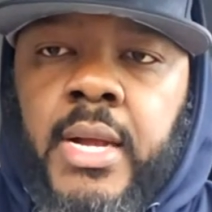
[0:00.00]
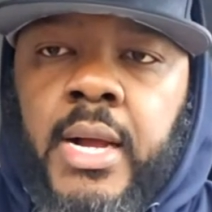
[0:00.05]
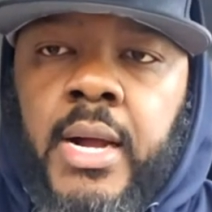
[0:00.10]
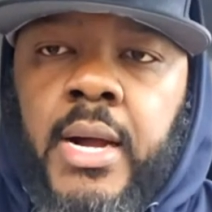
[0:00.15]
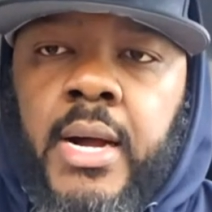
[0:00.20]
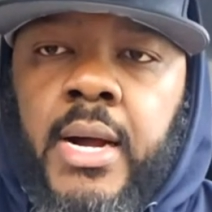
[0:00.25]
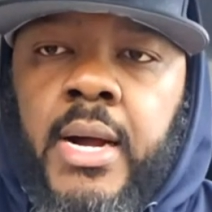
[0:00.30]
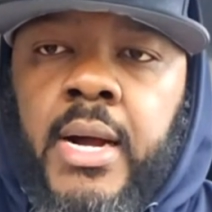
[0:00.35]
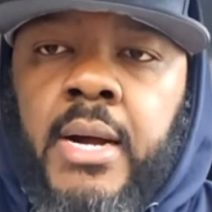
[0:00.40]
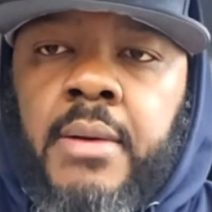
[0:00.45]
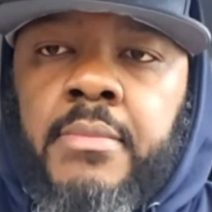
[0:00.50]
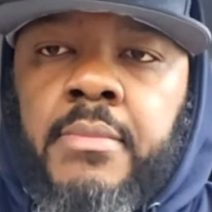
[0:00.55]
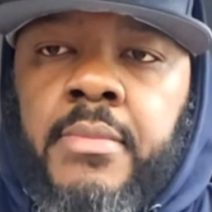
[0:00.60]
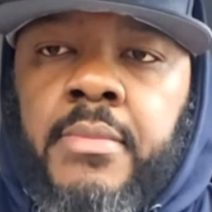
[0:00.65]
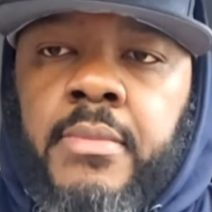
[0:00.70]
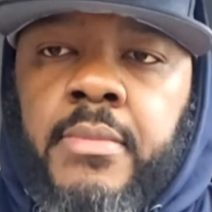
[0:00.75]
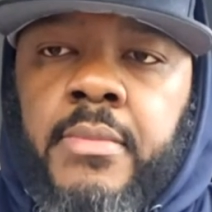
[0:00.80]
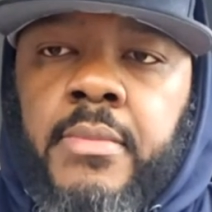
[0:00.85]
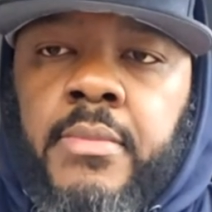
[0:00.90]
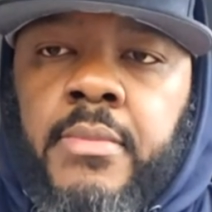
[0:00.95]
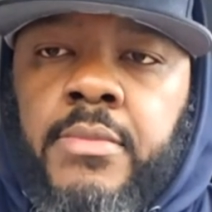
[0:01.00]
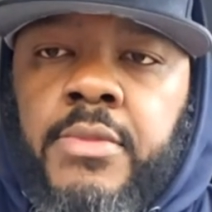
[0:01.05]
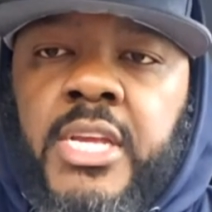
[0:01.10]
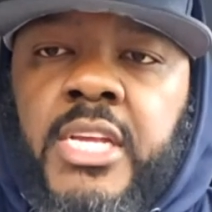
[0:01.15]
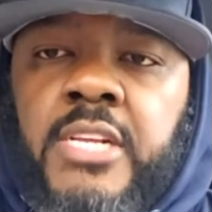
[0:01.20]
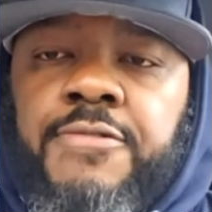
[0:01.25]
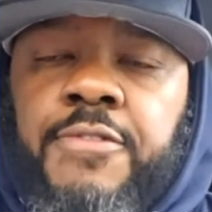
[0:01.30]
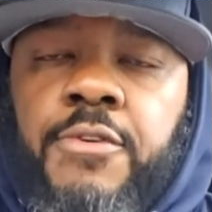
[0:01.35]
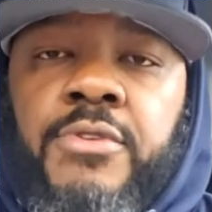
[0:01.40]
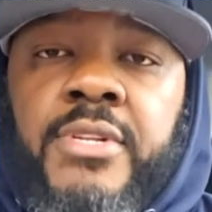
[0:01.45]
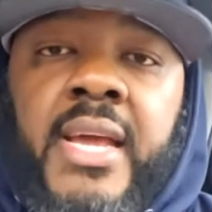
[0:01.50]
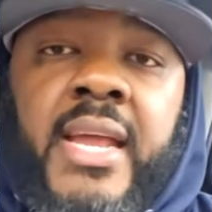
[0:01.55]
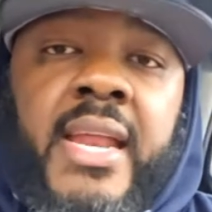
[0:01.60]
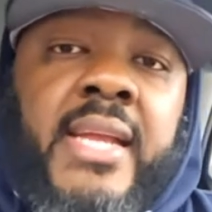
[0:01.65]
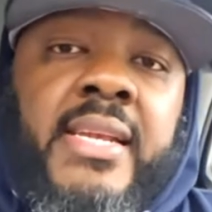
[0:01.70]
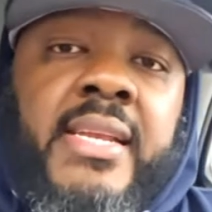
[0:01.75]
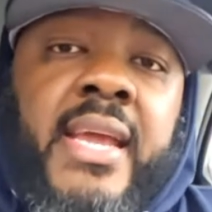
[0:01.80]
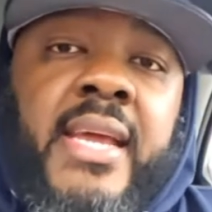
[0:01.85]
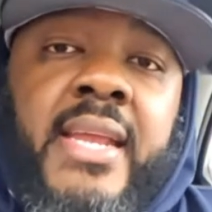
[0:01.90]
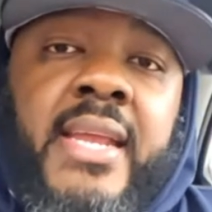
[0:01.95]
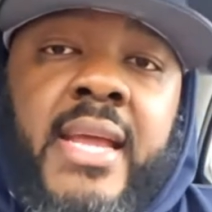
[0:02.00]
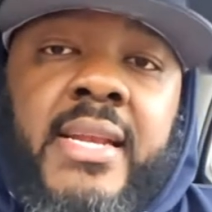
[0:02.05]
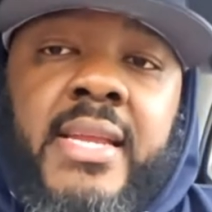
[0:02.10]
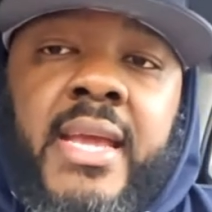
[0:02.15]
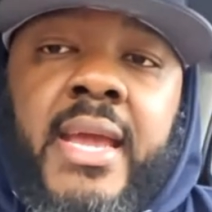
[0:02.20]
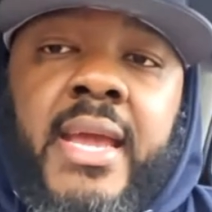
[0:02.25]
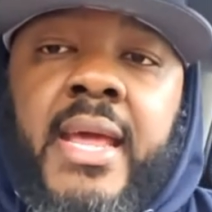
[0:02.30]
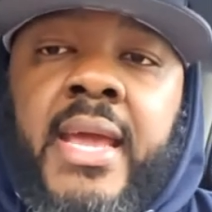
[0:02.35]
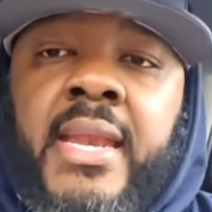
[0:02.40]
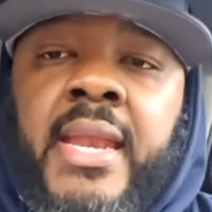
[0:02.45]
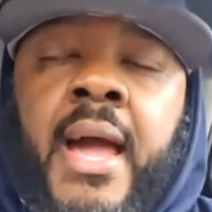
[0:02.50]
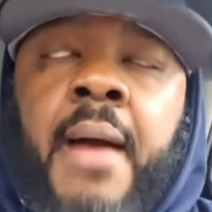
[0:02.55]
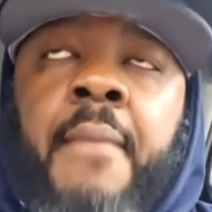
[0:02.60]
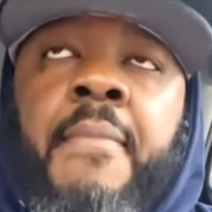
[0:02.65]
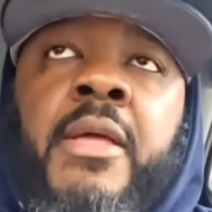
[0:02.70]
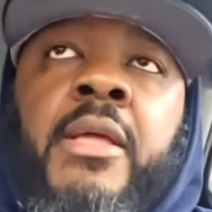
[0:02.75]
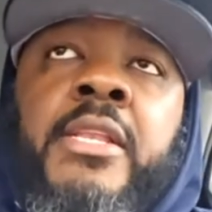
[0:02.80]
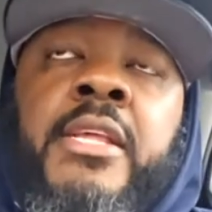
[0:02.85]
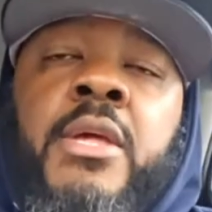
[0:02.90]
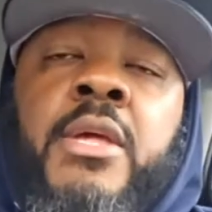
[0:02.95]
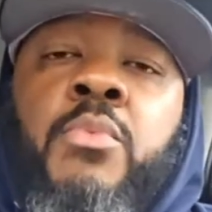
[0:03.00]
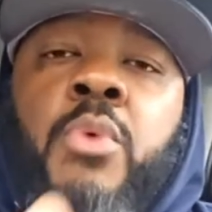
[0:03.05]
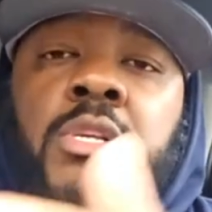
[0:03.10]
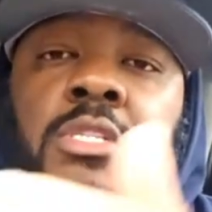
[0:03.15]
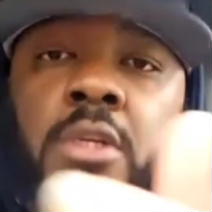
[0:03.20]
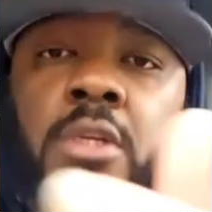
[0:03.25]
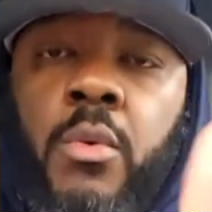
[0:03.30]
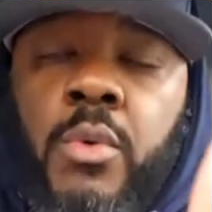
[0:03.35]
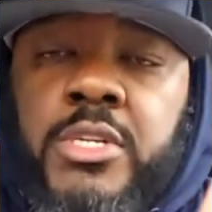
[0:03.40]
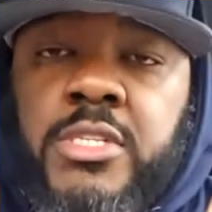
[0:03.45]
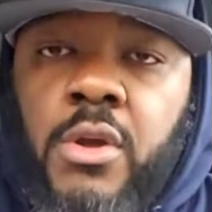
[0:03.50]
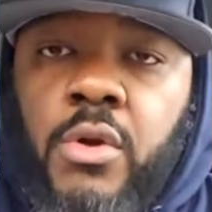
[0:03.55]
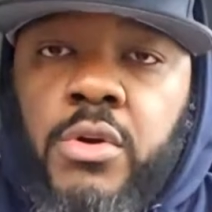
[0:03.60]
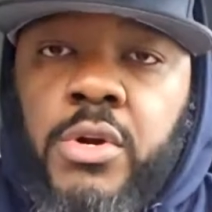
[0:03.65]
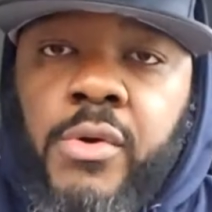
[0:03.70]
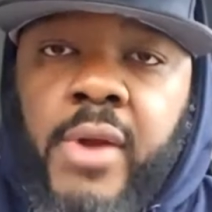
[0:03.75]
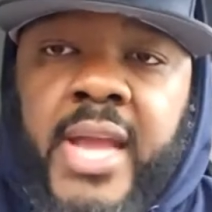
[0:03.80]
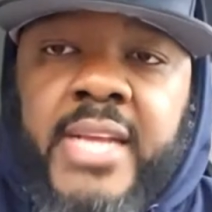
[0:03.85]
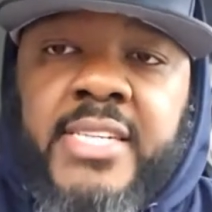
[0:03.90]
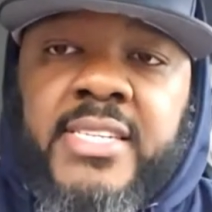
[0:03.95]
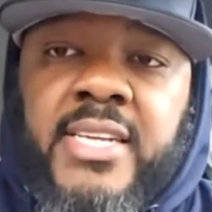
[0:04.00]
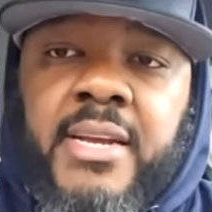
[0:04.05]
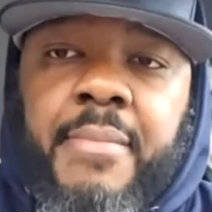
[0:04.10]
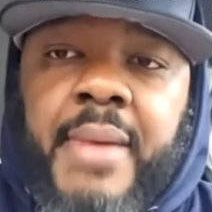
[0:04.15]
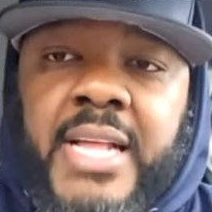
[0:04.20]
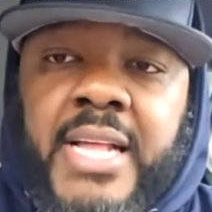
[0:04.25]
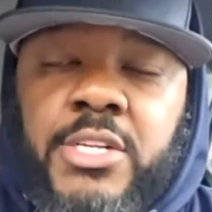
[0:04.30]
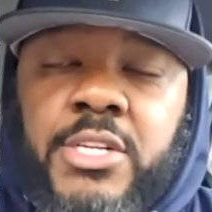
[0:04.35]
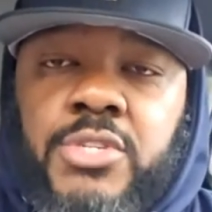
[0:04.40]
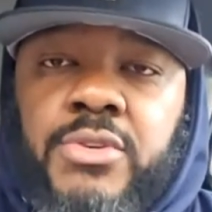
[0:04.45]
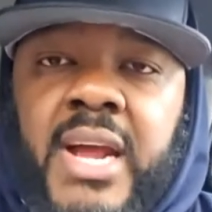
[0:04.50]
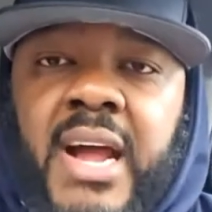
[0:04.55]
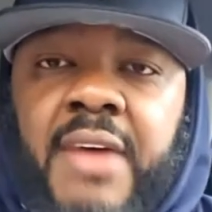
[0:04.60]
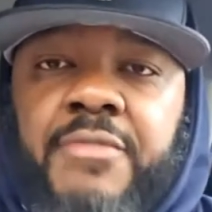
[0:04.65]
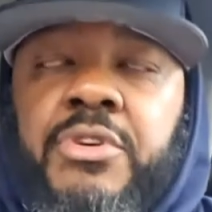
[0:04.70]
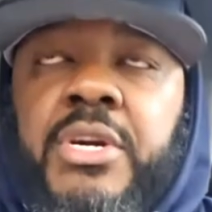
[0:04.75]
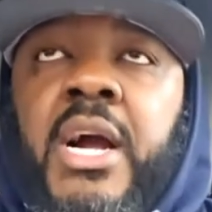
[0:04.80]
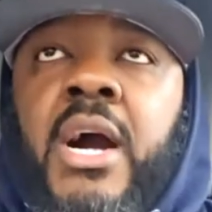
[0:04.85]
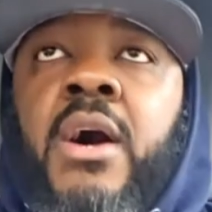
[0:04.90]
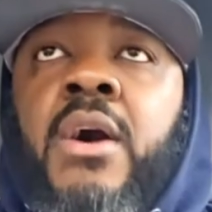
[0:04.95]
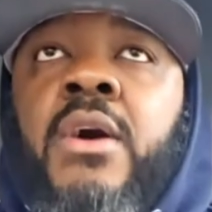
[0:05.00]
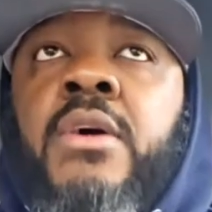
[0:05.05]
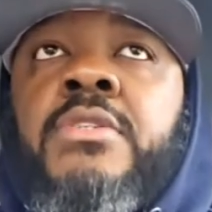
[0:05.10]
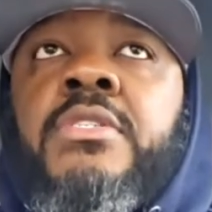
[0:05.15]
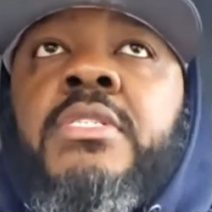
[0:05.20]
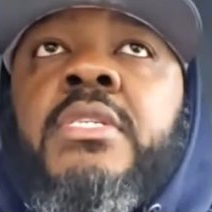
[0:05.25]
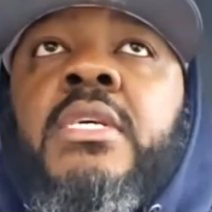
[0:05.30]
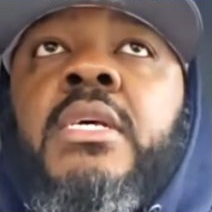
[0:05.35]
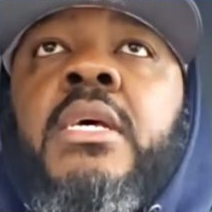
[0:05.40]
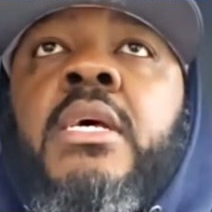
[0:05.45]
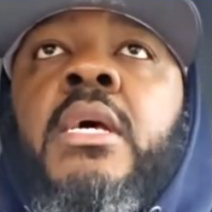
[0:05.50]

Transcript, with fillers: Um, these fools, yeah, they did, they did. And I, it, what's so, what's so crazy about the travel calls?